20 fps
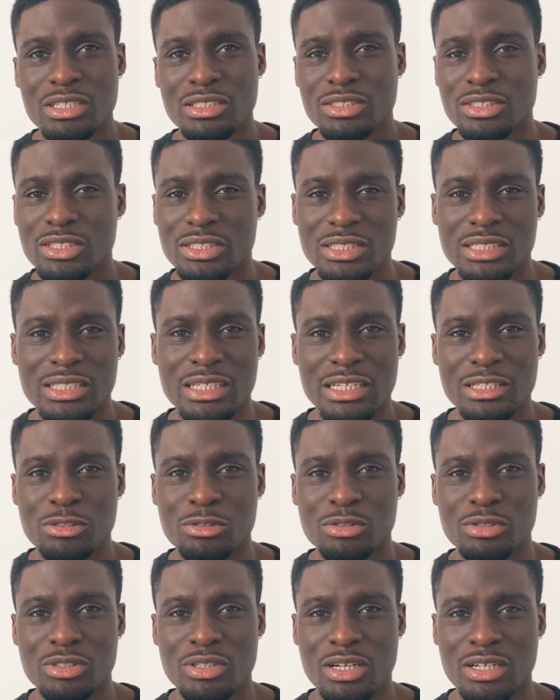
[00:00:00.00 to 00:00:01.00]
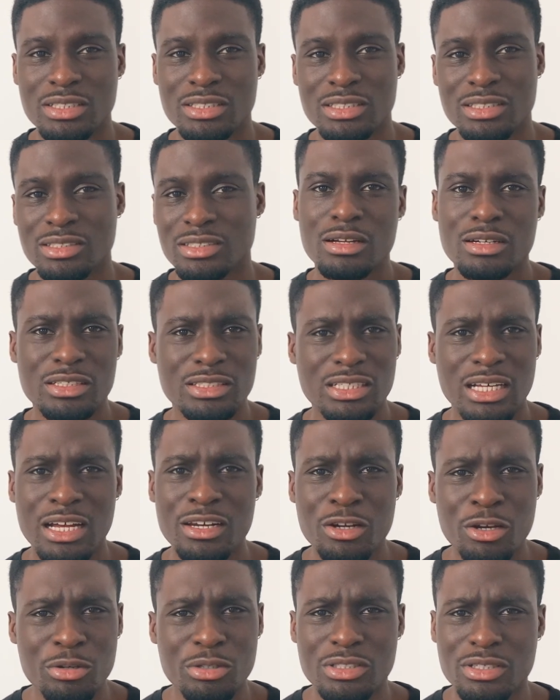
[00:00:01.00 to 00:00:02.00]
just to get you started, because I
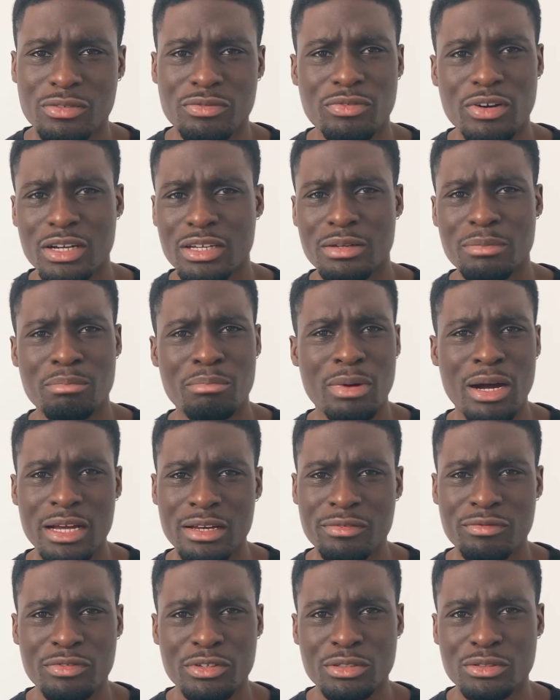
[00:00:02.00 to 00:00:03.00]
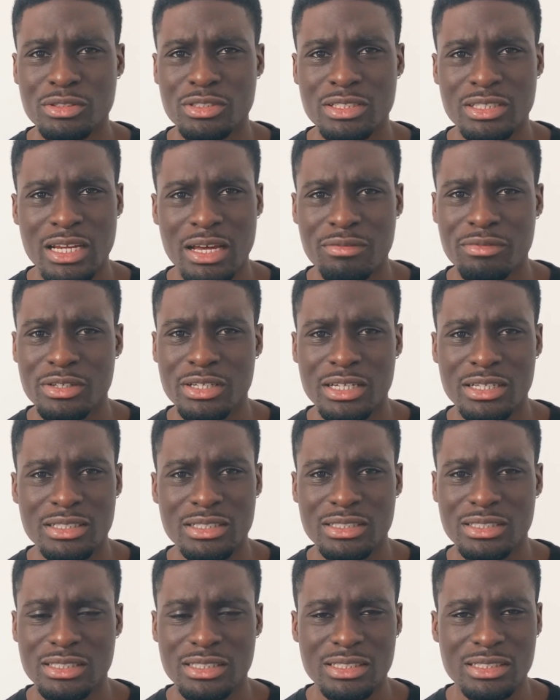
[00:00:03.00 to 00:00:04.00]
know it's a fucking minefield to navigate the
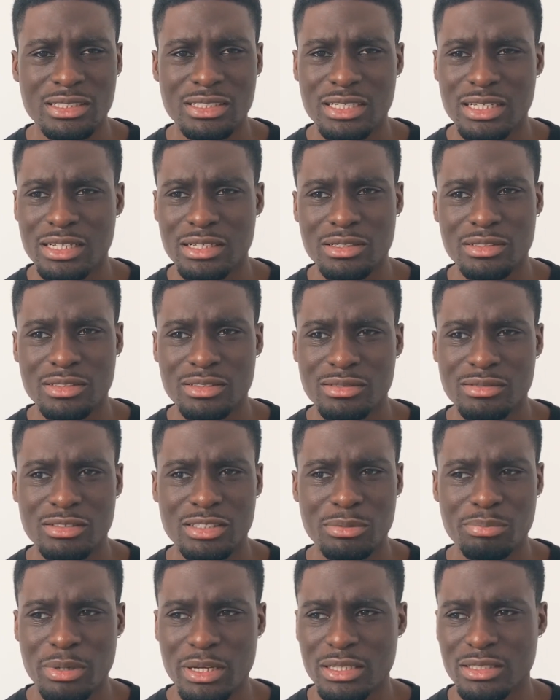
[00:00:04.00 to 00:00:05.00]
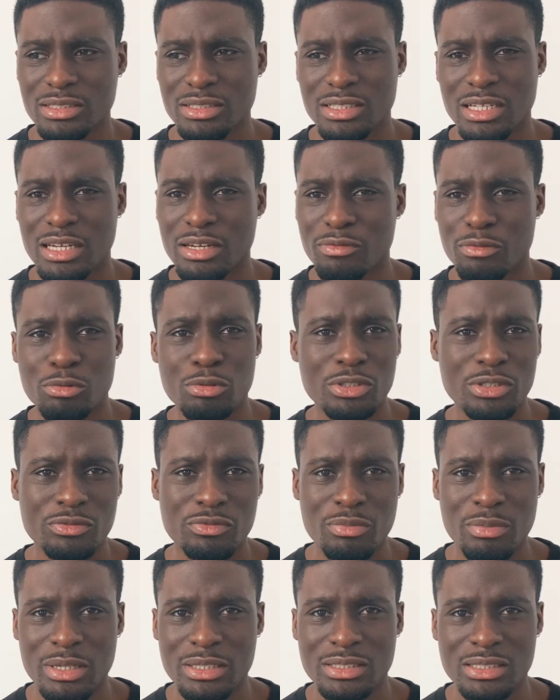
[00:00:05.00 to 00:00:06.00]
skincare space. And if it wasn't
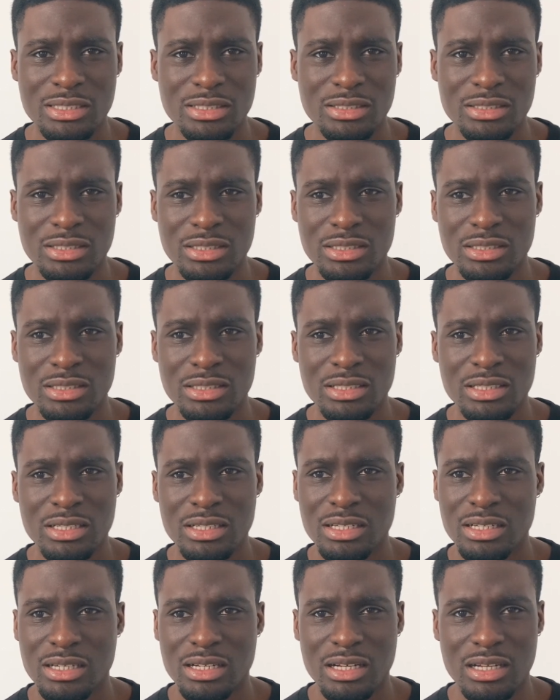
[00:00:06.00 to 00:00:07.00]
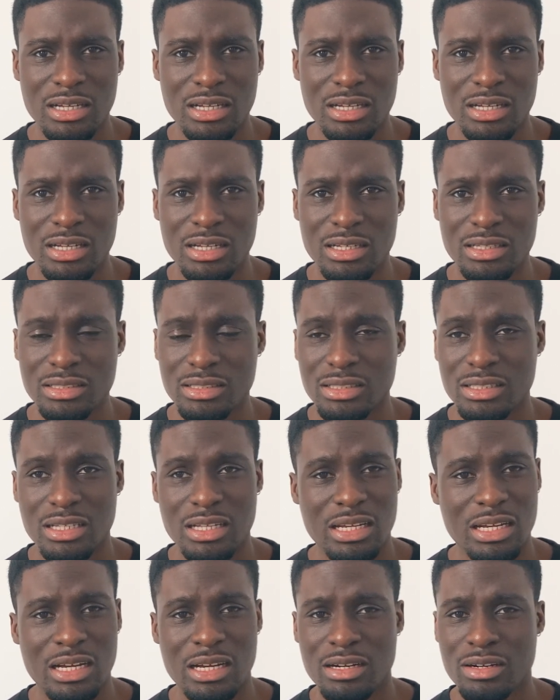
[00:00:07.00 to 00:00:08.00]
for my sister,
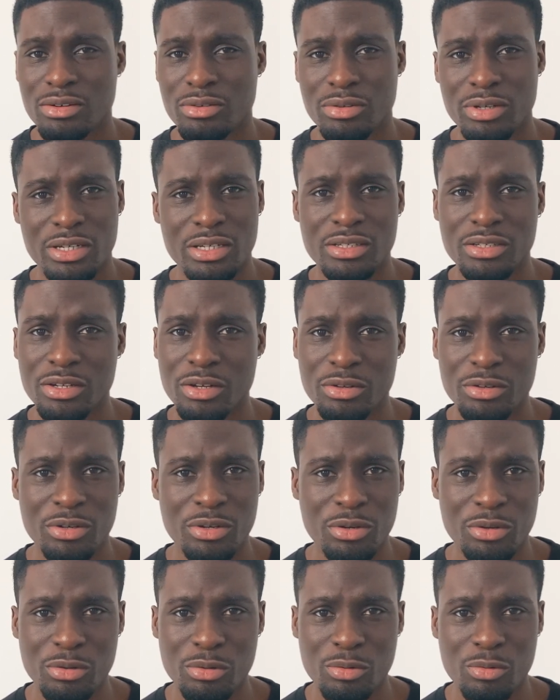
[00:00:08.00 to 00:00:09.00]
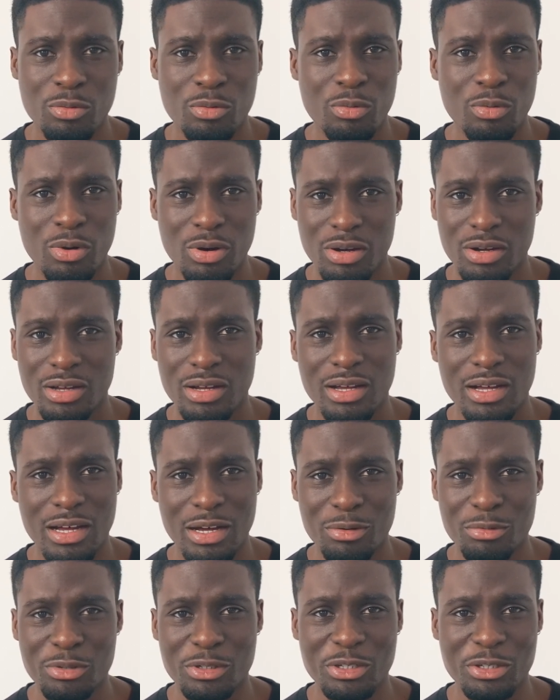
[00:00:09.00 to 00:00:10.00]
I really don't know what I
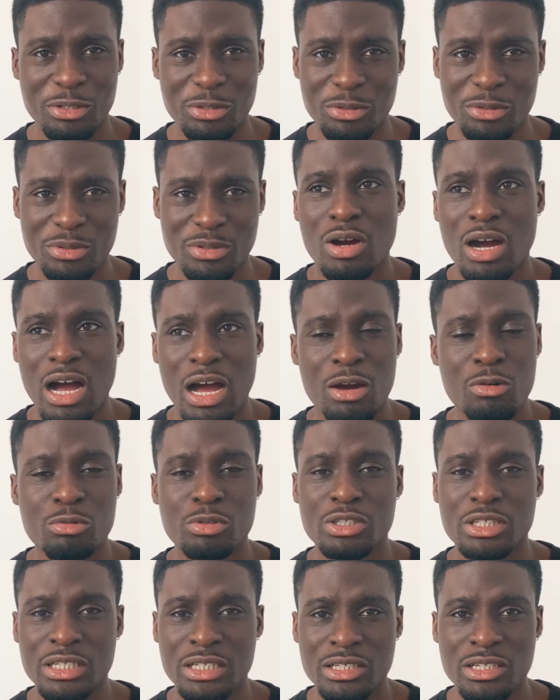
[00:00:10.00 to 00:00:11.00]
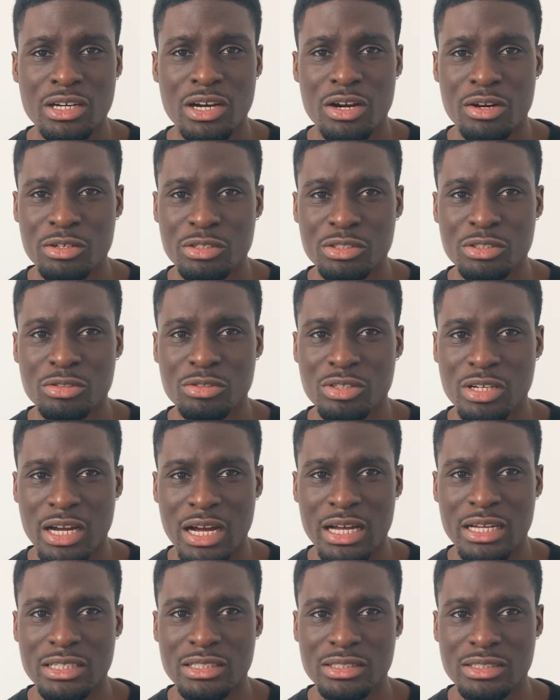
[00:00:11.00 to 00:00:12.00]
would do. I would encourage you
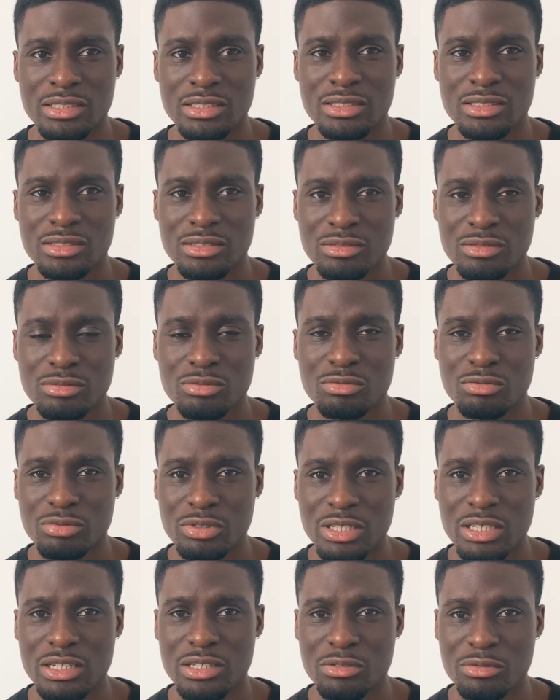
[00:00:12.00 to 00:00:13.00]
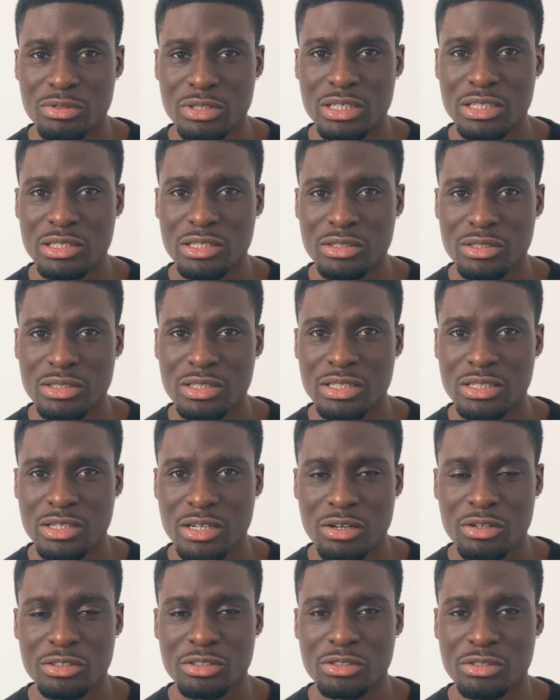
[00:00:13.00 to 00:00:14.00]
guys, really
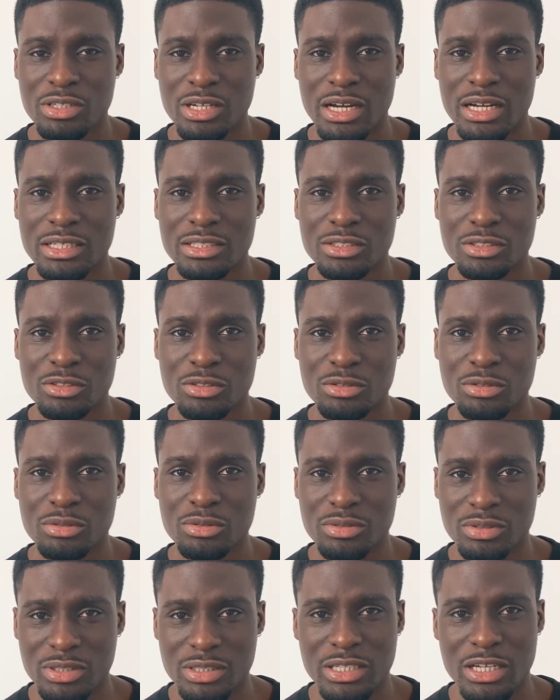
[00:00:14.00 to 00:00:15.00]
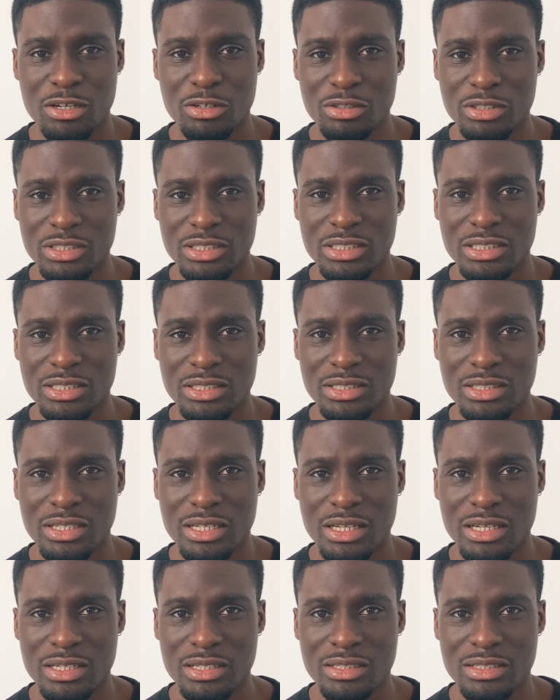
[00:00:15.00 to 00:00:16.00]
encourage you guys to get on the
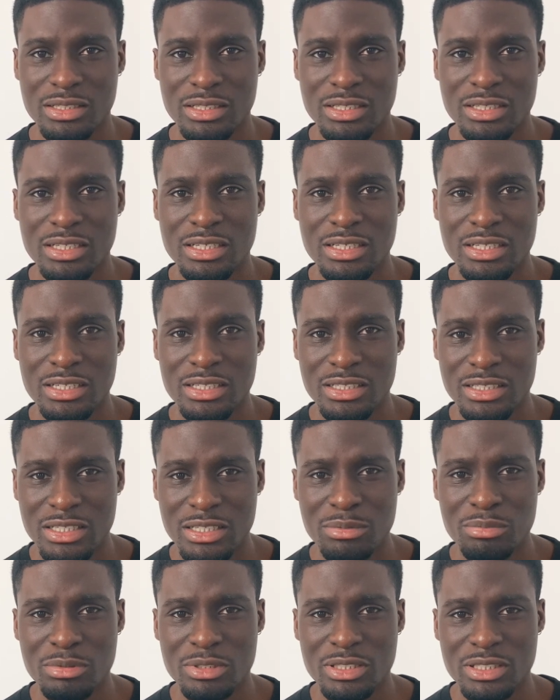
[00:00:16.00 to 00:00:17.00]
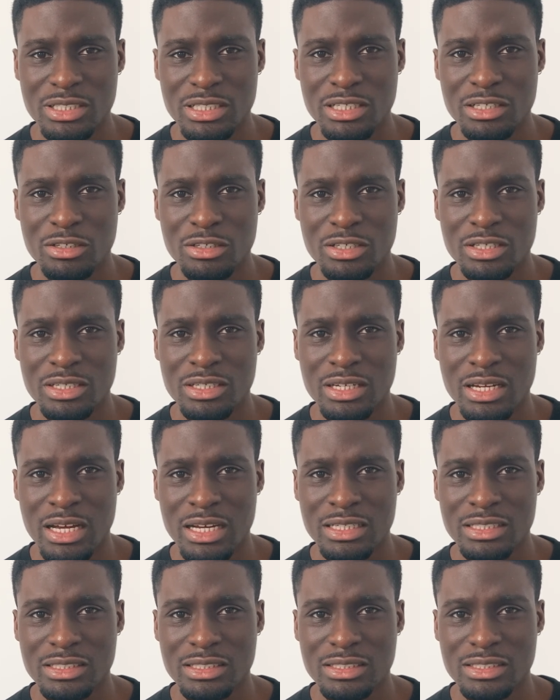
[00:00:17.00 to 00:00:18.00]
skincare. Keep the skin looking
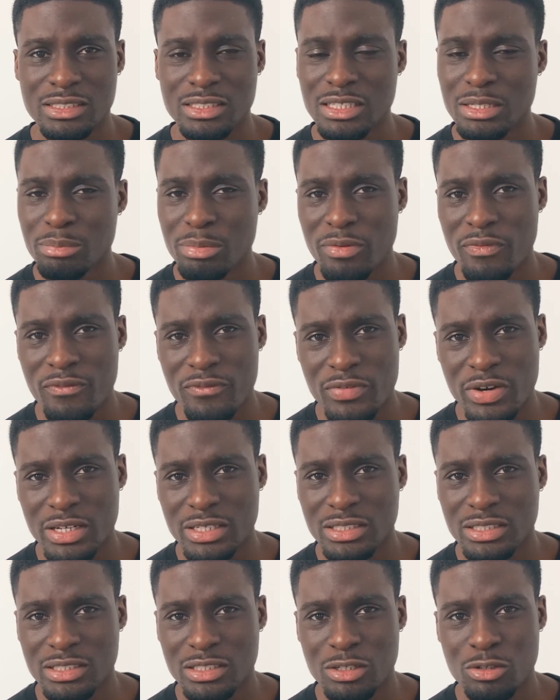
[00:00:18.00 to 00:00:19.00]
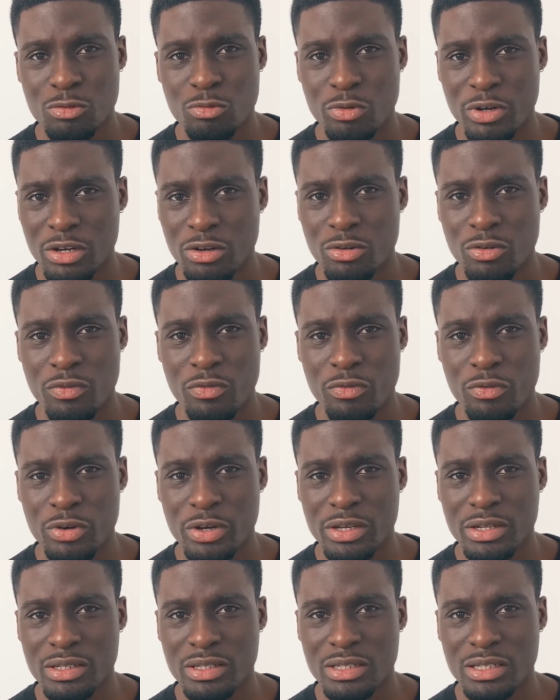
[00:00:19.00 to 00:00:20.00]
nice, keep it fresh, wrinkle
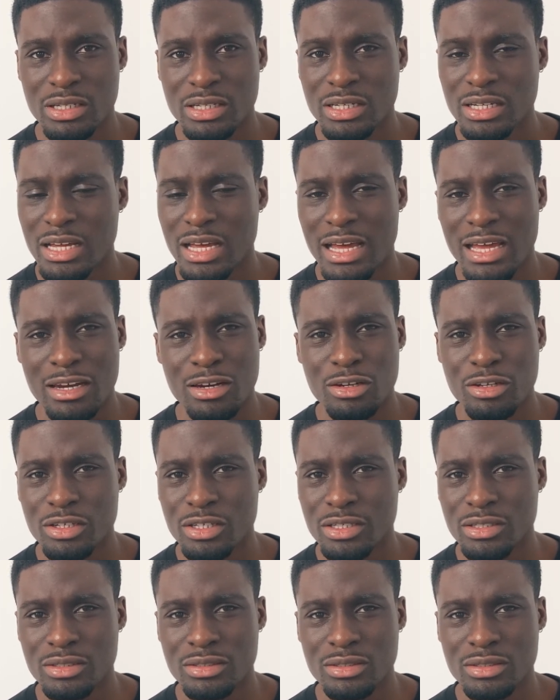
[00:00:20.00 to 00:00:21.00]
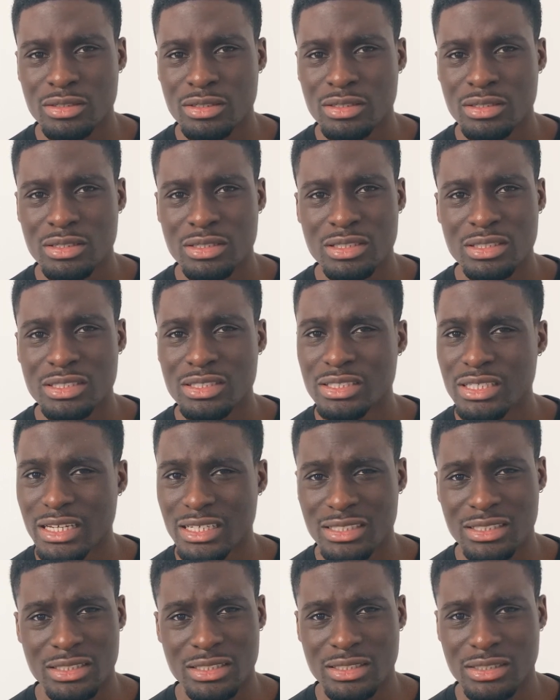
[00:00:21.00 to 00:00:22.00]
free, and looking
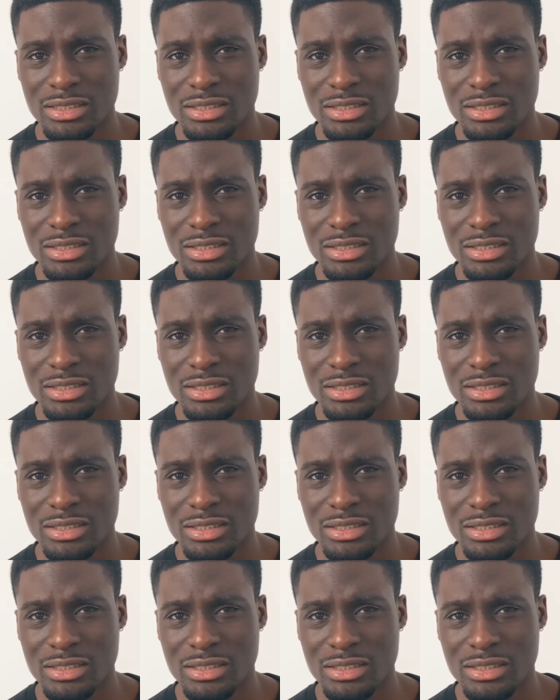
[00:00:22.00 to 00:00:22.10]
sexy.